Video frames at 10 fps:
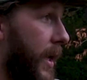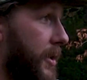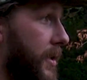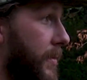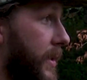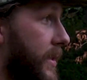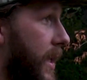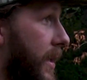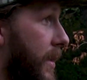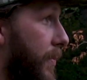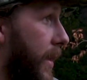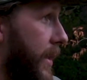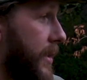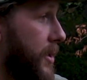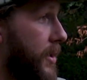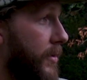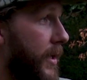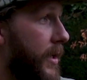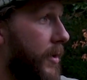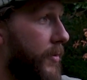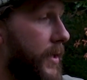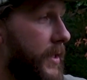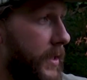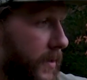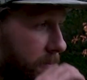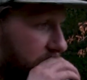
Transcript: actually, but decided to plant this shield here on this